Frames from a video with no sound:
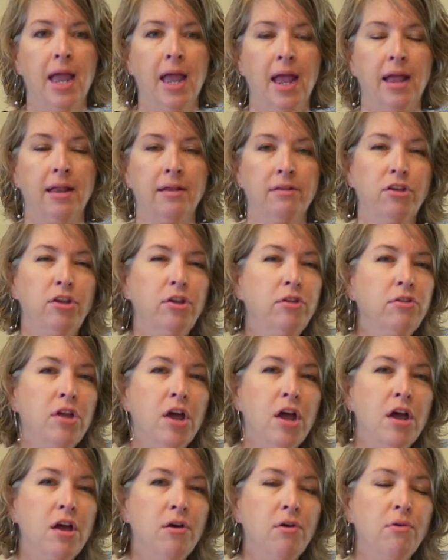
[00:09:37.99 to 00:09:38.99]
And do you
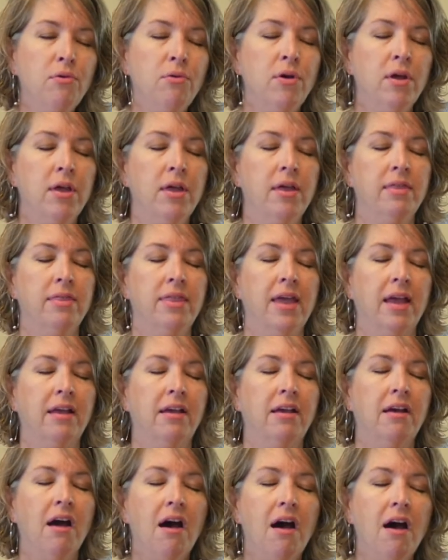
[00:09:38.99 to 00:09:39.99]
know
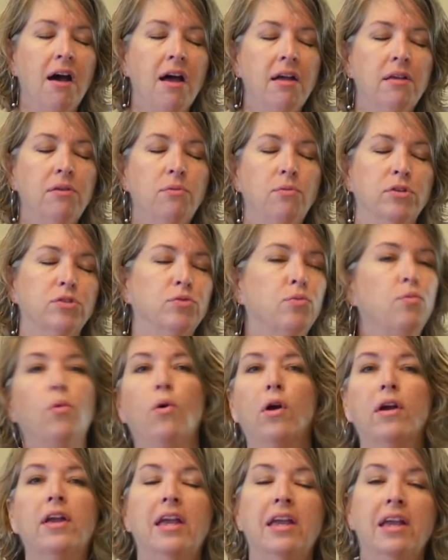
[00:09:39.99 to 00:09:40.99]
that God was
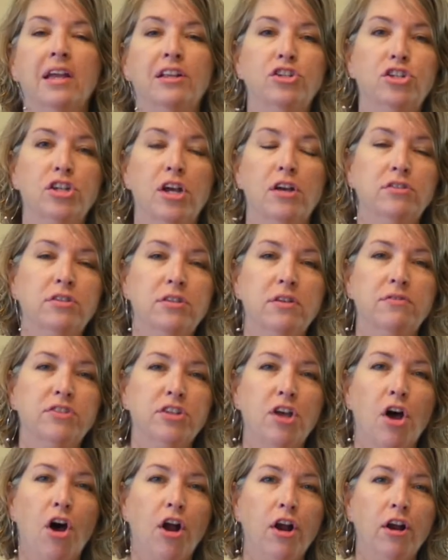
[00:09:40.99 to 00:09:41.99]
working in Joseph's
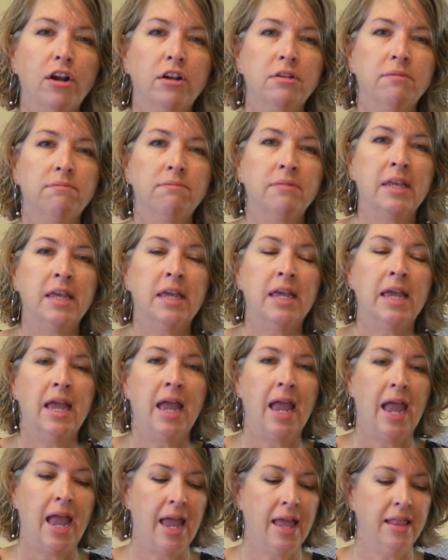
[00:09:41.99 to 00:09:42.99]
heart?
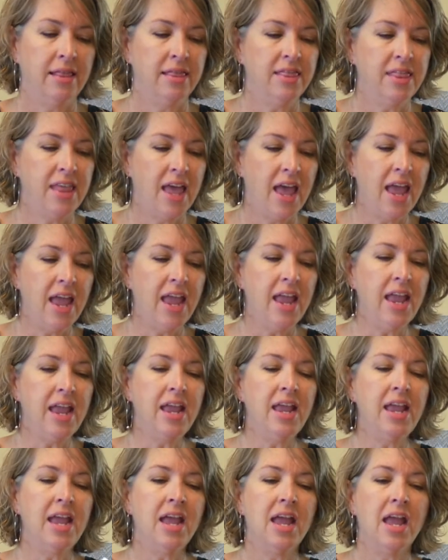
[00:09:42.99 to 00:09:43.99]
And
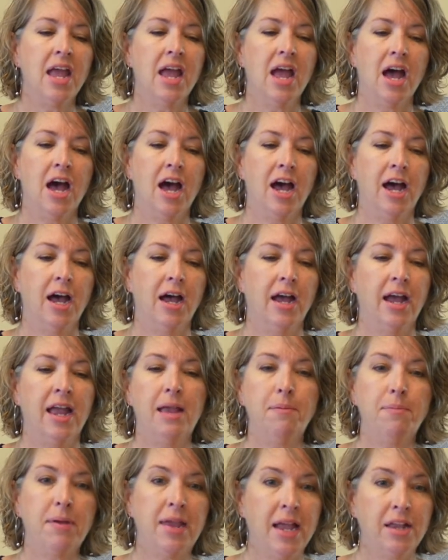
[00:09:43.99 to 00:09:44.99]

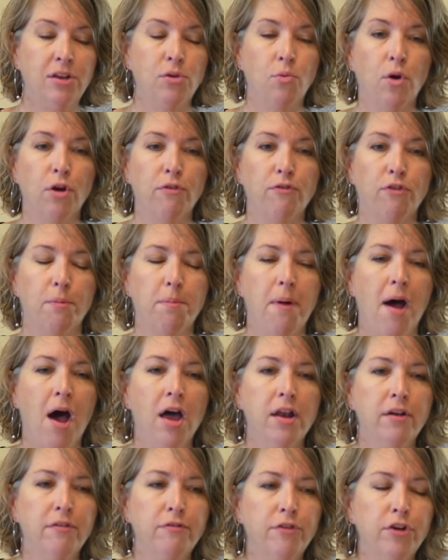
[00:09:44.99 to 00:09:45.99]
he began to work for
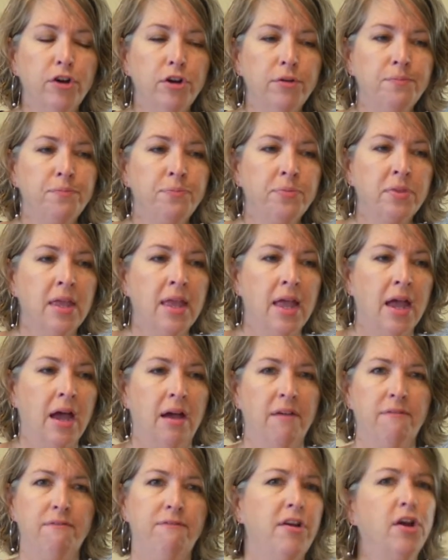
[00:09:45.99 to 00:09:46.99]
Potiphar,
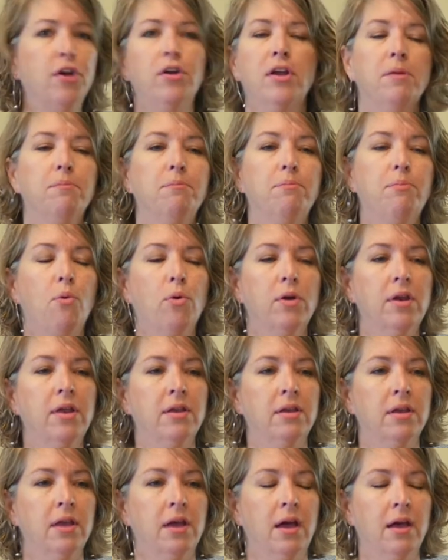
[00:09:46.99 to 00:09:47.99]
a very
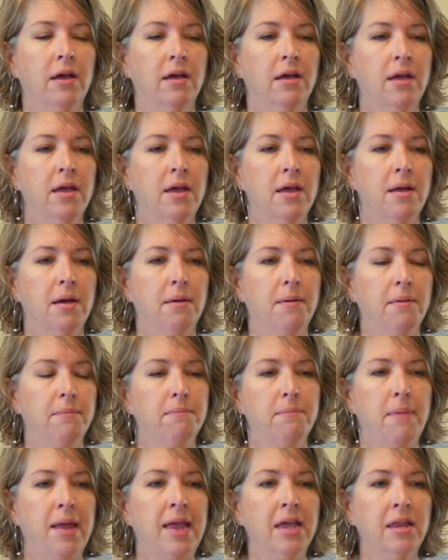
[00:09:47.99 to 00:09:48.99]
important
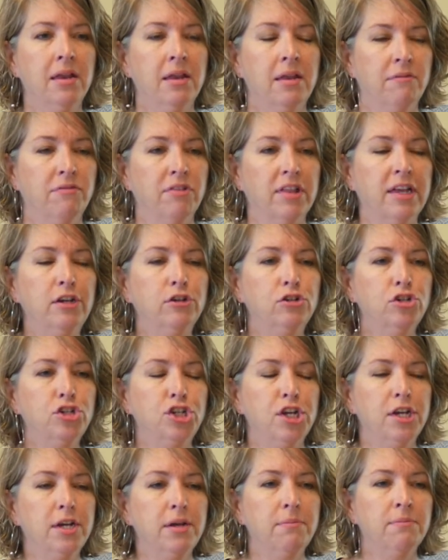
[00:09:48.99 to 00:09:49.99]
man of
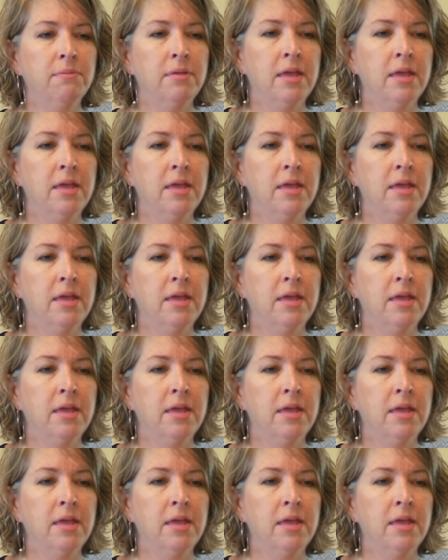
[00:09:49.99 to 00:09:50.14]
leadership